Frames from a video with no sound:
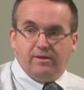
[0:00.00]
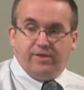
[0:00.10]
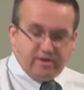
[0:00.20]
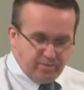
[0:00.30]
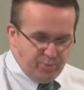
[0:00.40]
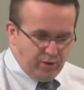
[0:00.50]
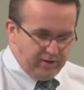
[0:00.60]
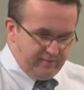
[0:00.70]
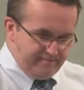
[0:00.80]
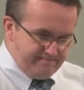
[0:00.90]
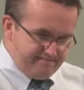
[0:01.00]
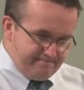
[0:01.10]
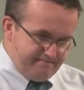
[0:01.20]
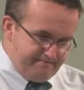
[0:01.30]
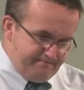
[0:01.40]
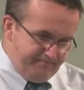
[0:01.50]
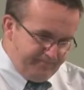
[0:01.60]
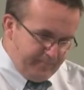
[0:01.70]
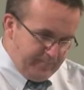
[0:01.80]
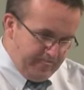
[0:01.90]
Think upon it.
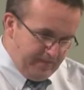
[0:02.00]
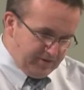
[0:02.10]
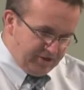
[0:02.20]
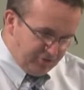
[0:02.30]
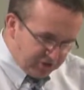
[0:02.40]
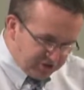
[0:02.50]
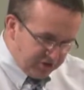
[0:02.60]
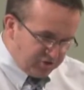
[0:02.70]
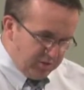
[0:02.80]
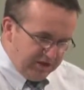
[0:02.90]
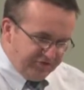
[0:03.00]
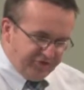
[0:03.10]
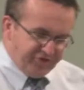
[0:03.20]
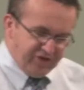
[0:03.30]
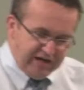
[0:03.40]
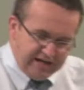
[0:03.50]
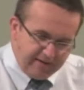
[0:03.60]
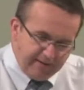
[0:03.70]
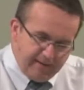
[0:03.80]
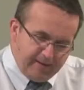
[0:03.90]
As Christians, we need to see
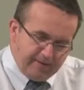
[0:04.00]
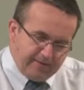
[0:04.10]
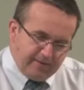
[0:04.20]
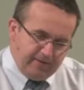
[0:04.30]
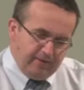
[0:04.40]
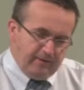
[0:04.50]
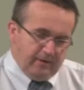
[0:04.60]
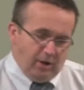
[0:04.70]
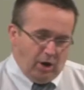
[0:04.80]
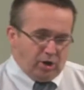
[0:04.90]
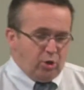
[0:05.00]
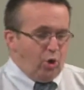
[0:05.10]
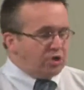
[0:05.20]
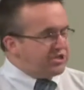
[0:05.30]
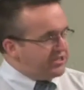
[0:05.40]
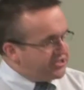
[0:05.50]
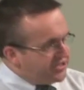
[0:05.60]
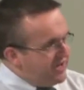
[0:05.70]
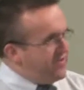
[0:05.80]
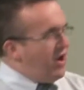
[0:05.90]
our Lord's
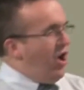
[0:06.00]
saving